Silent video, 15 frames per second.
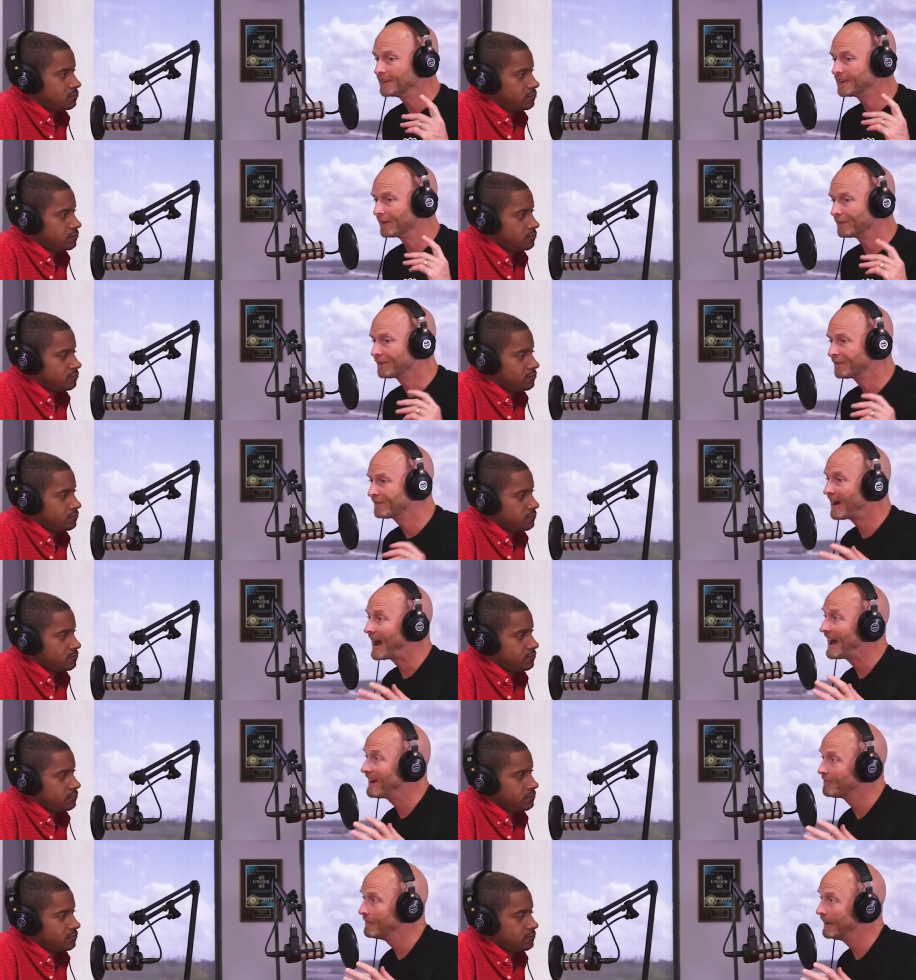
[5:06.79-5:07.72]
Speaker 1: a
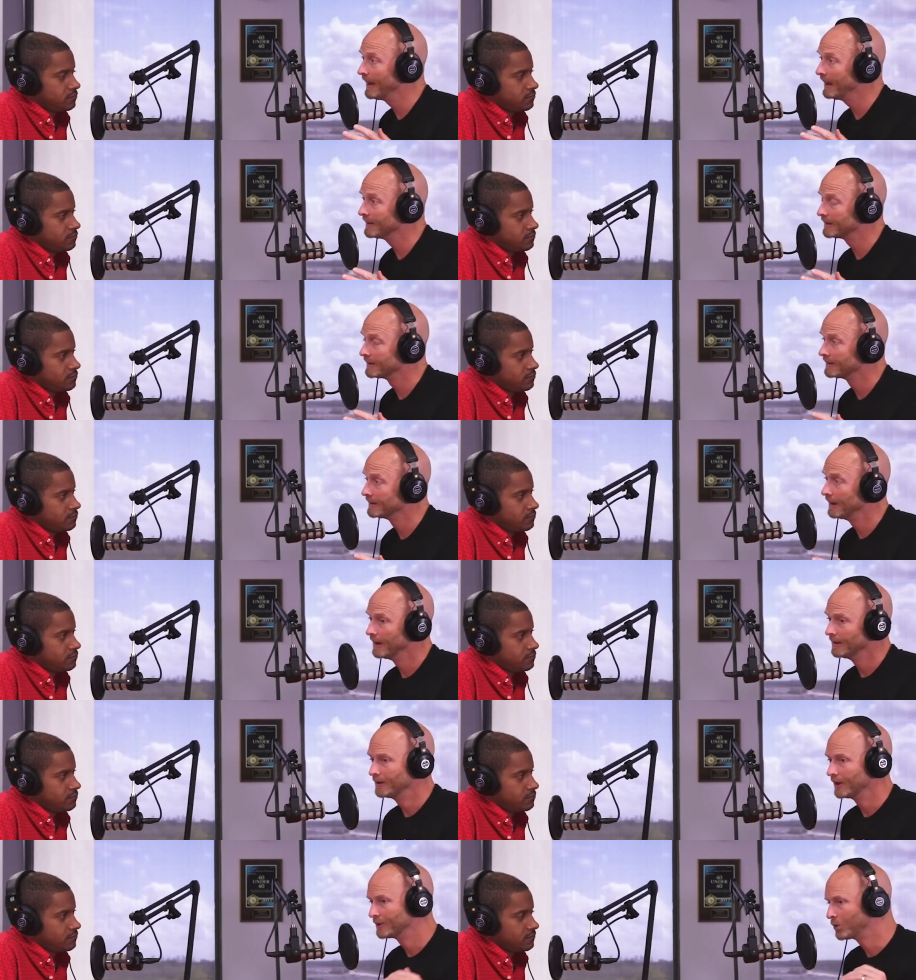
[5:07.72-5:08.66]
5-minute
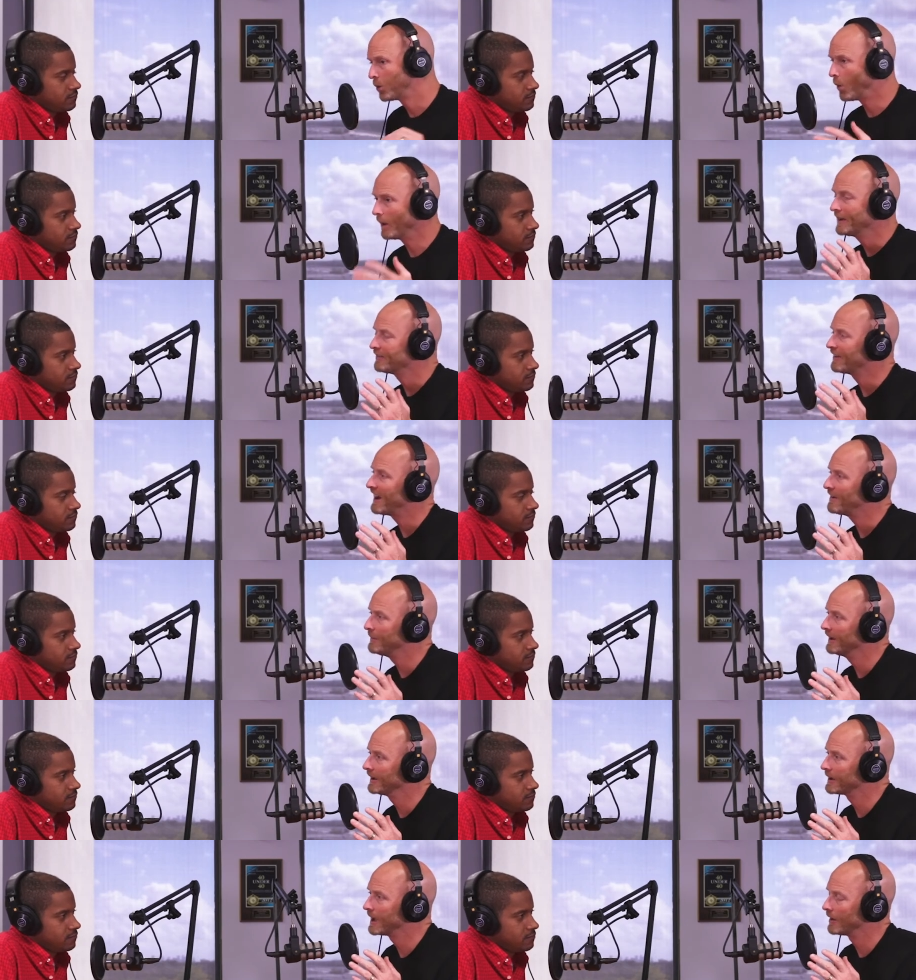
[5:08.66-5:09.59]
to
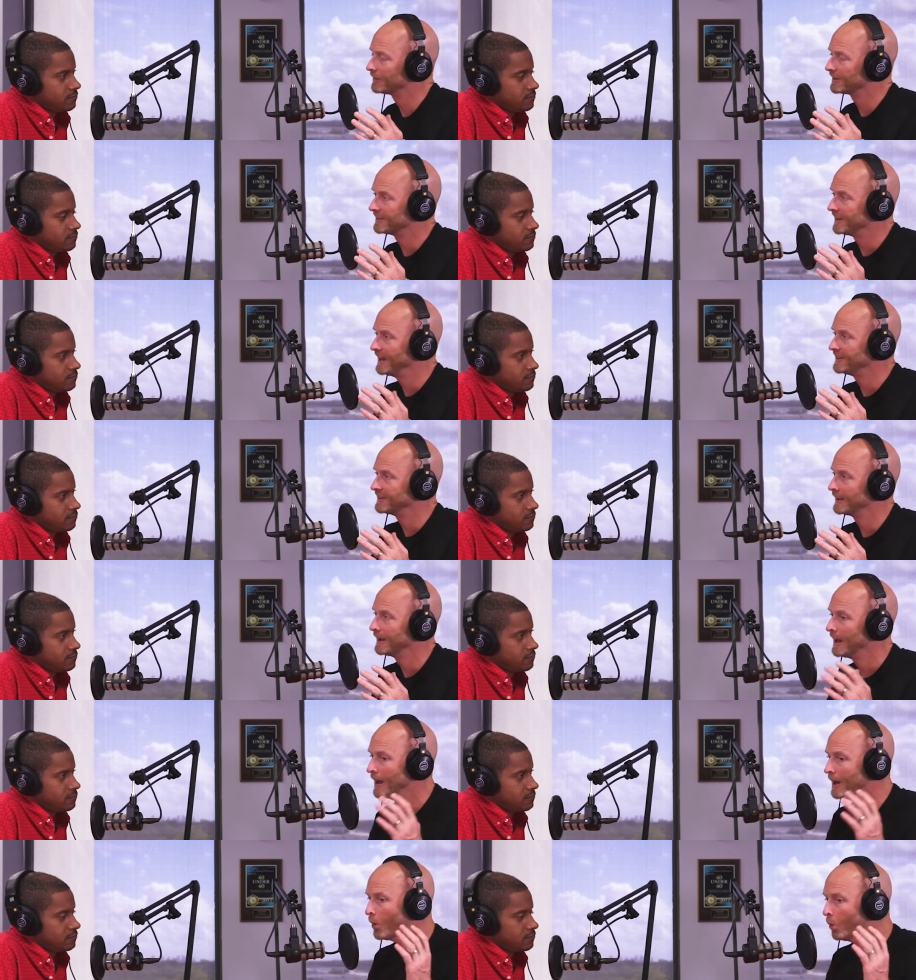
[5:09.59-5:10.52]
25-minute conversation
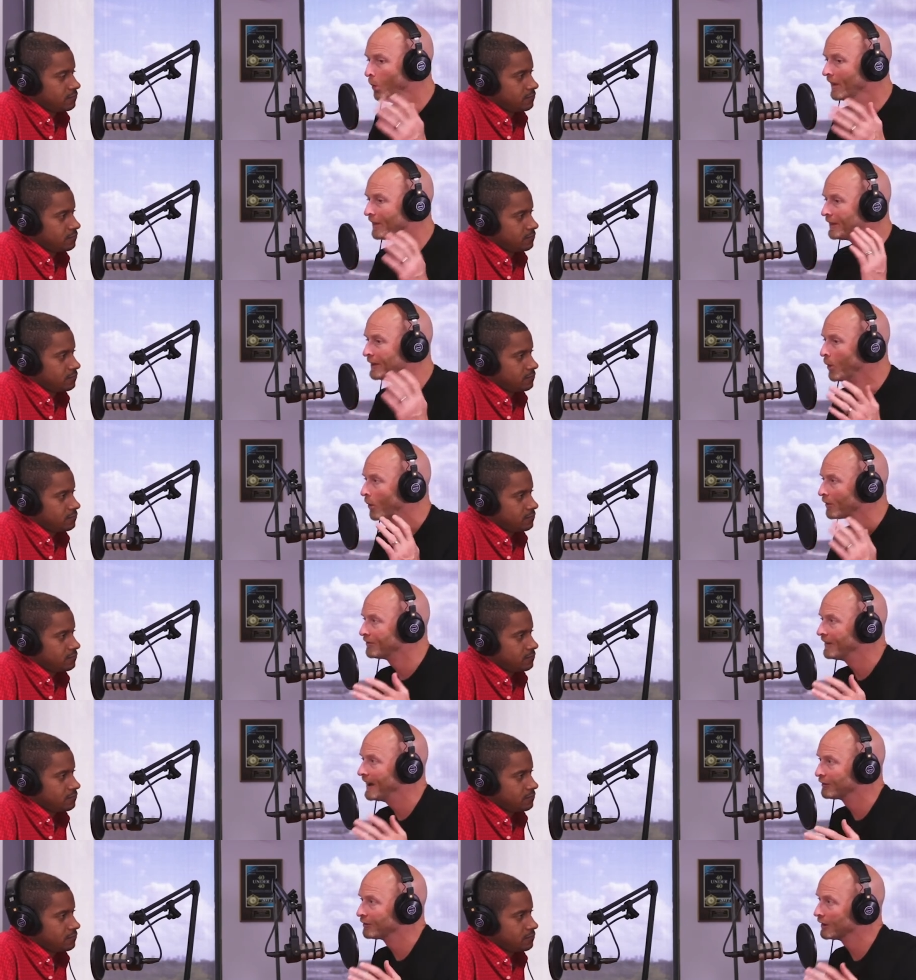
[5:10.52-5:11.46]
with your
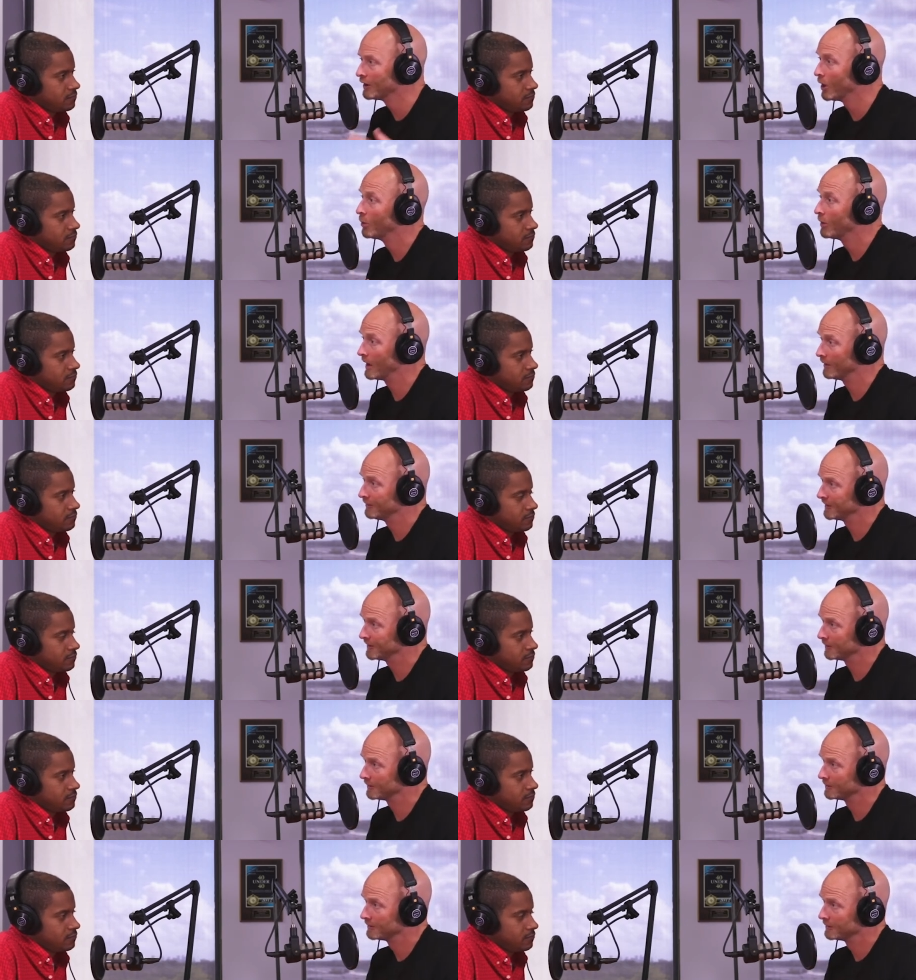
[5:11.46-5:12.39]
favorite loan
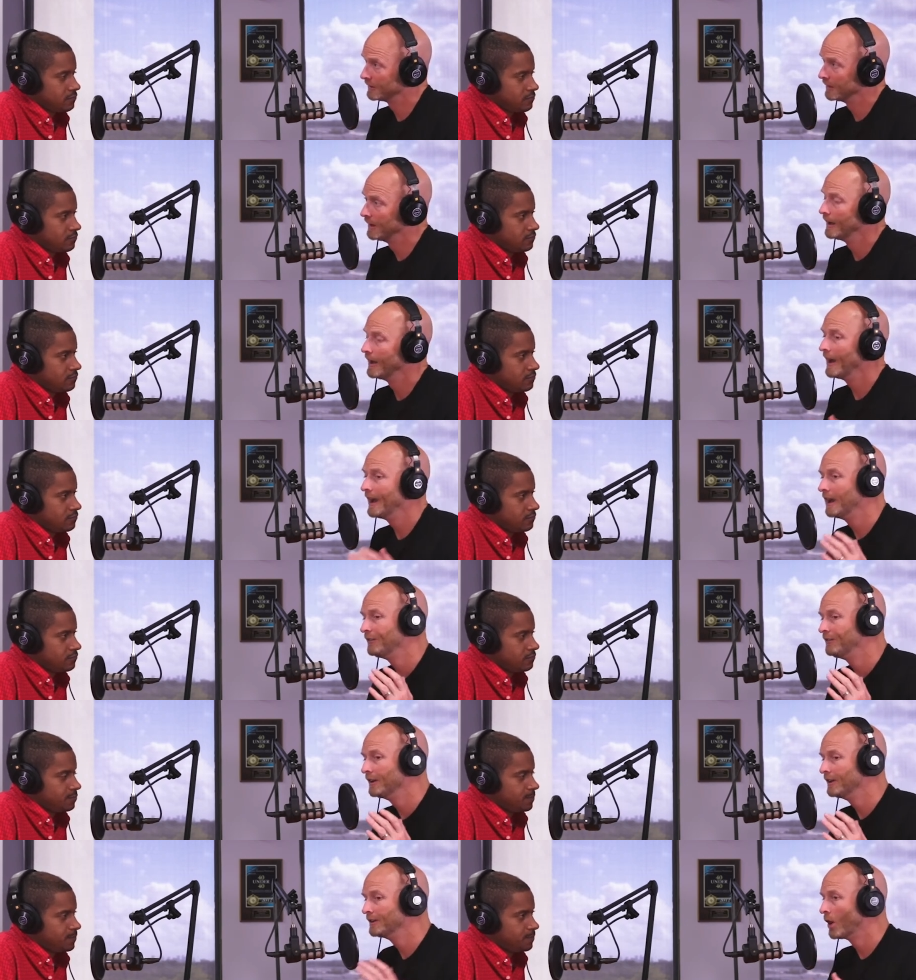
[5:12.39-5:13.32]
officer. And
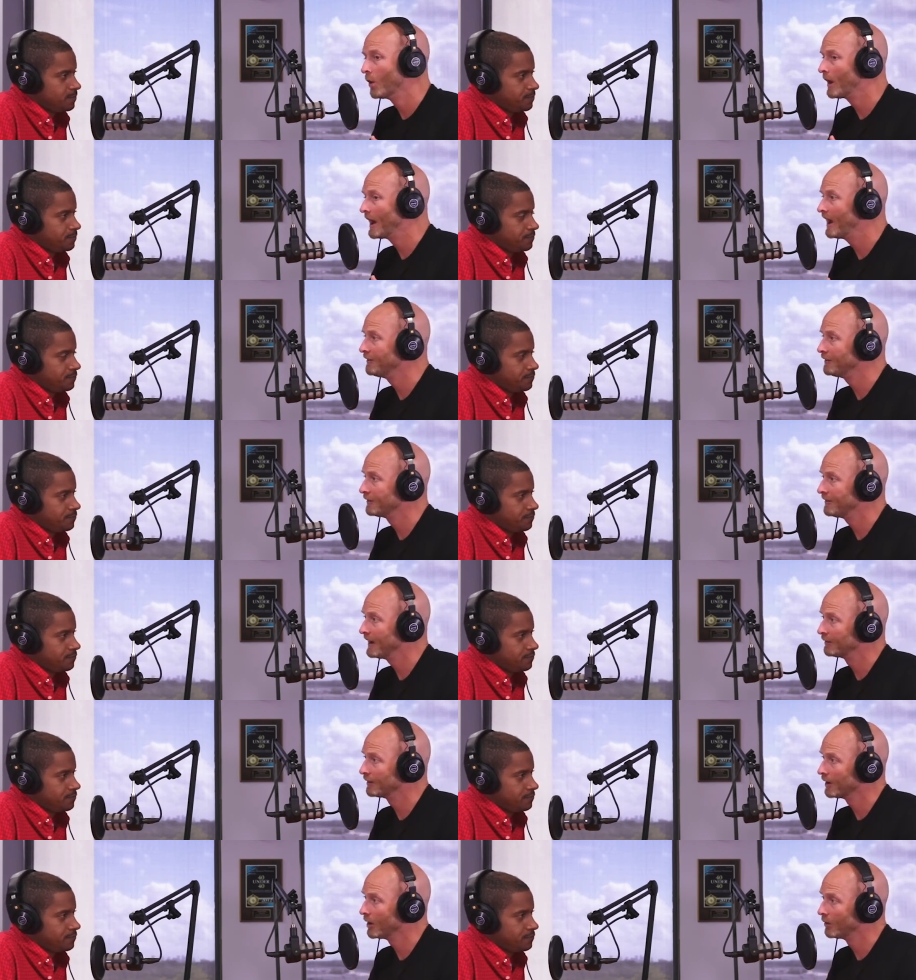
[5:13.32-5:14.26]
if you don't have your
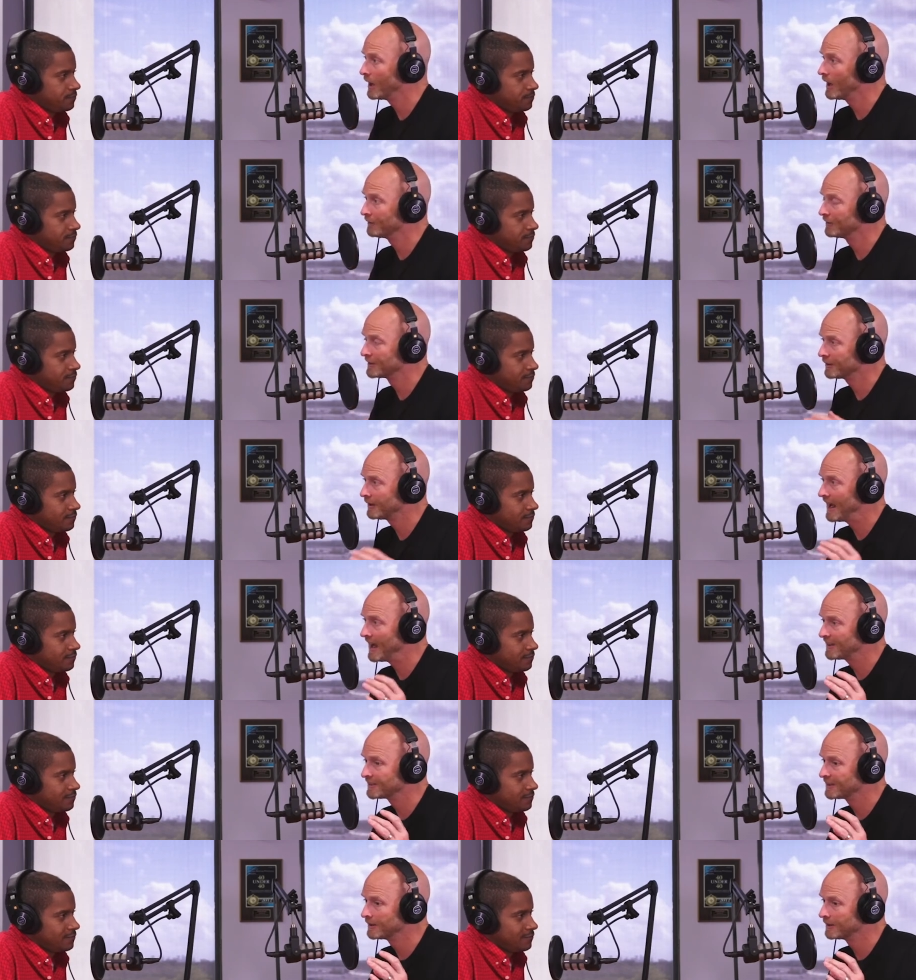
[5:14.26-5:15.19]
favorite loan officer,
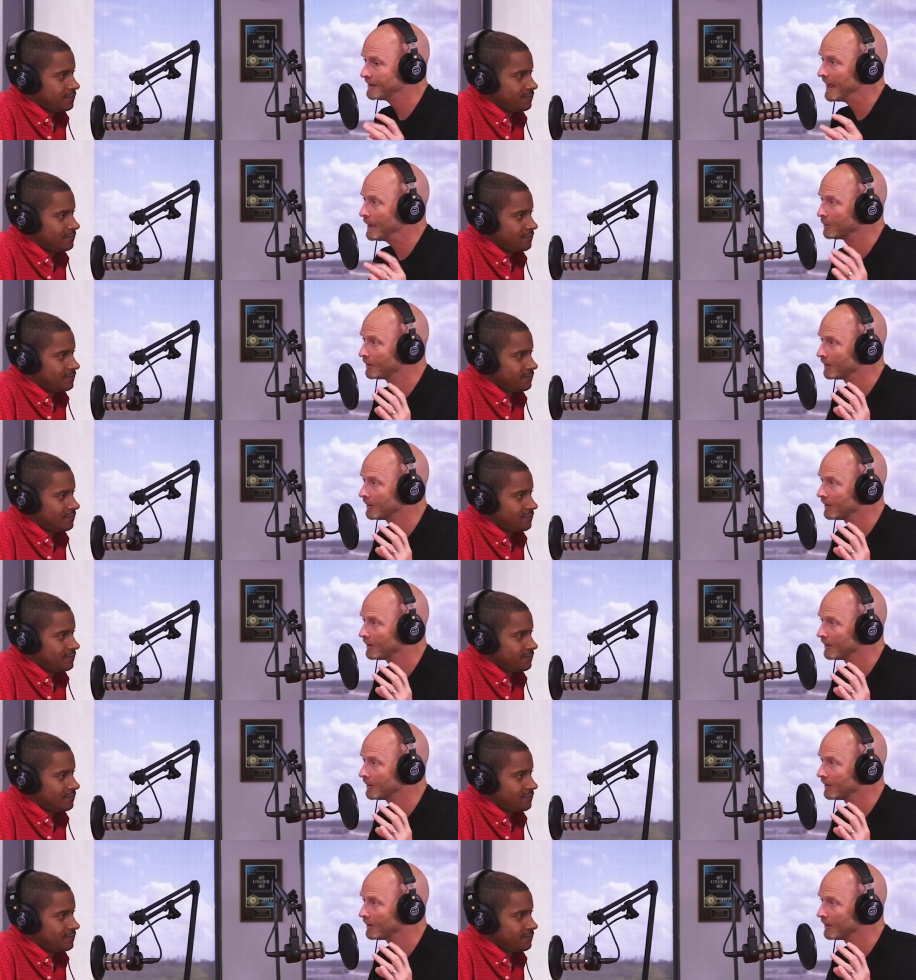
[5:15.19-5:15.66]
ask your neighbor,